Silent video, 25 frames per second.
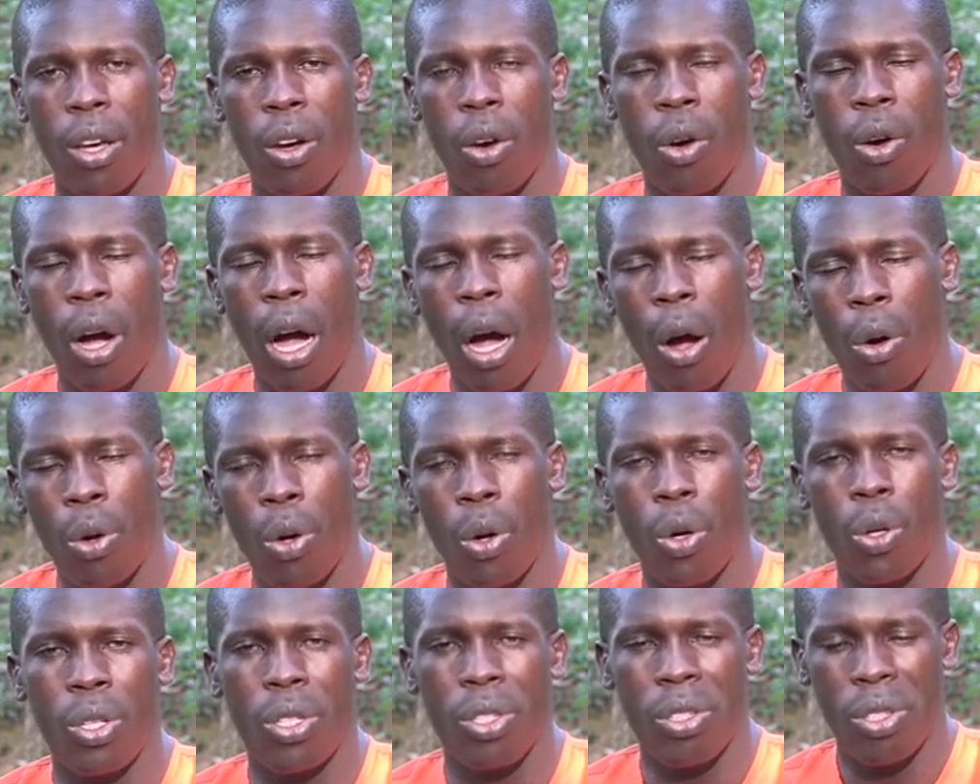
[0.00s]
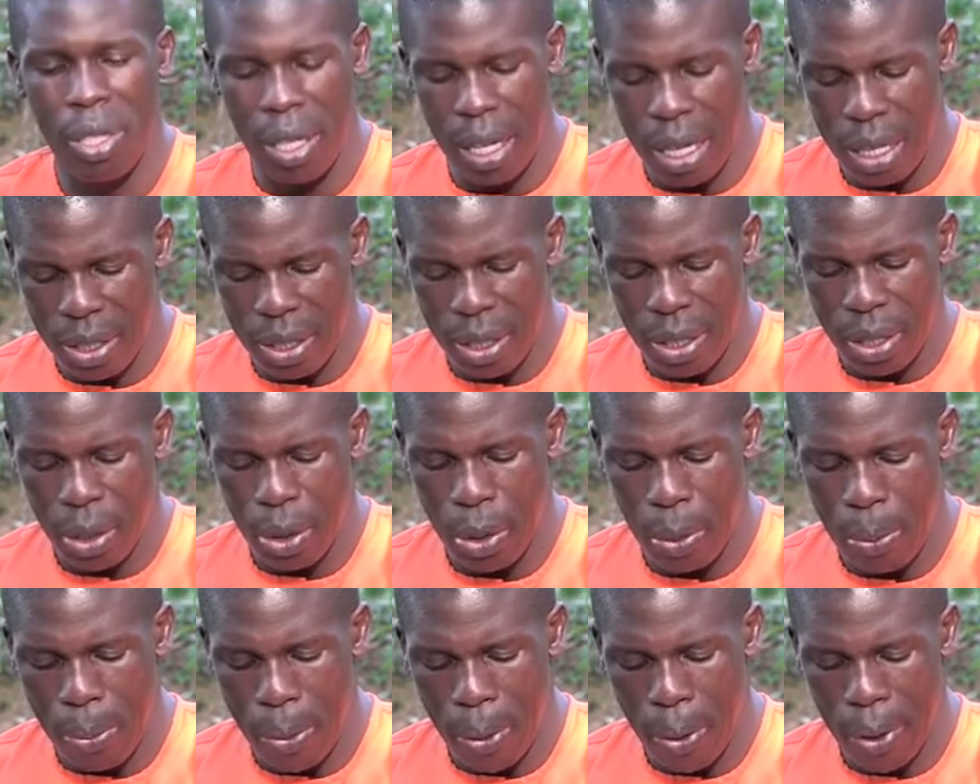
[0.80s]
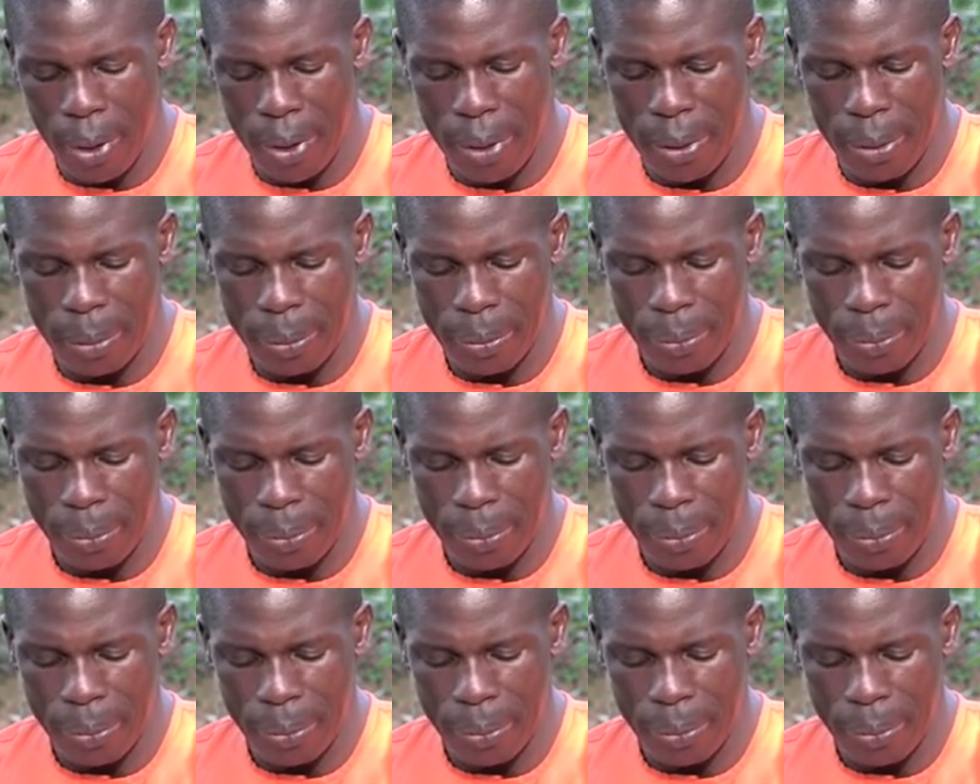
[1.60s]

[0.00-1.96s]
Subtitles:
or how God desires us to pray.